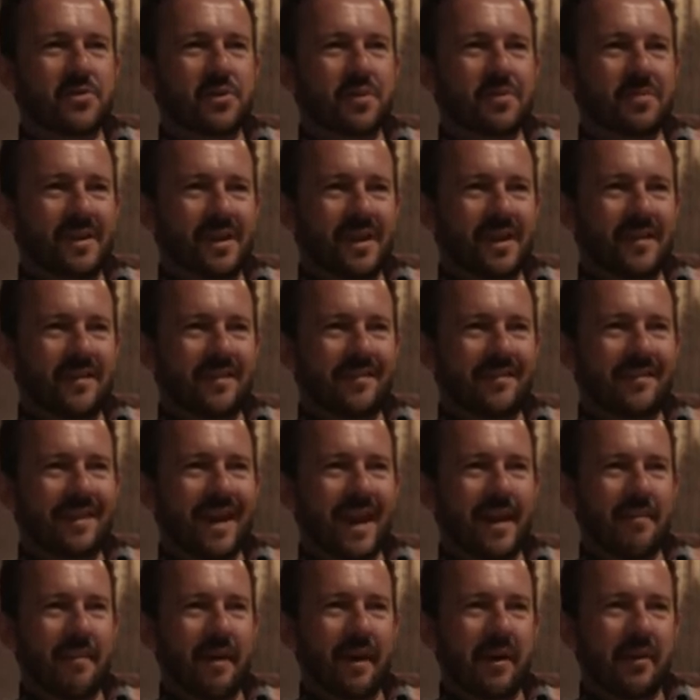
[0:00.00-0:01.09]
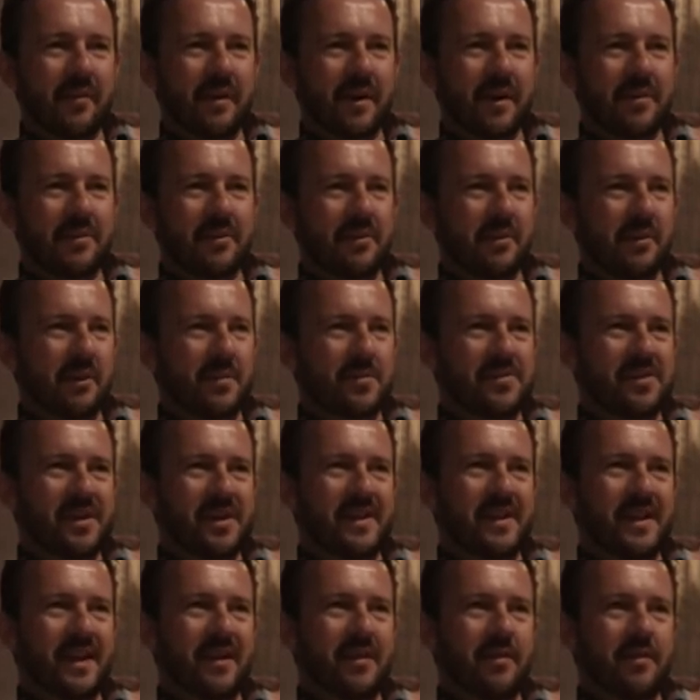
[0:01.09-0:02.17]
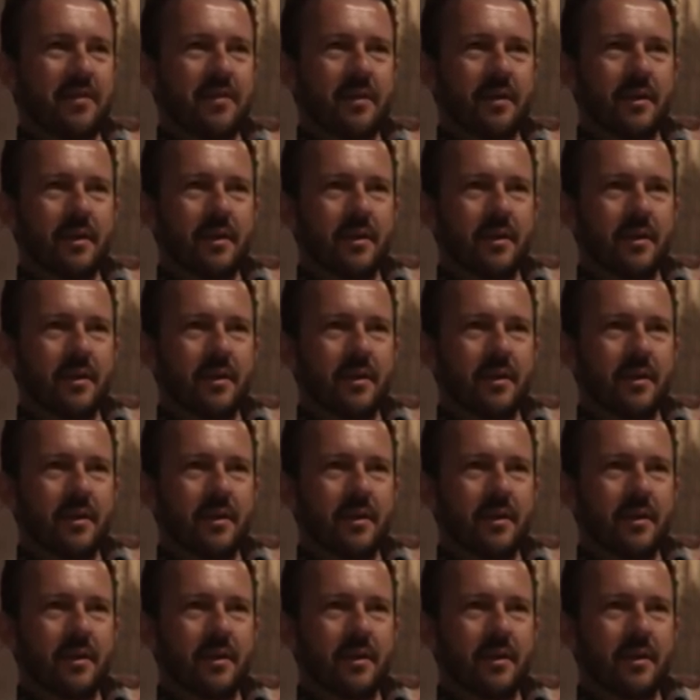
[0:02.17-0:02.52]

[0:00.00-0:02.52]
1 minute and came back around, hung upside down.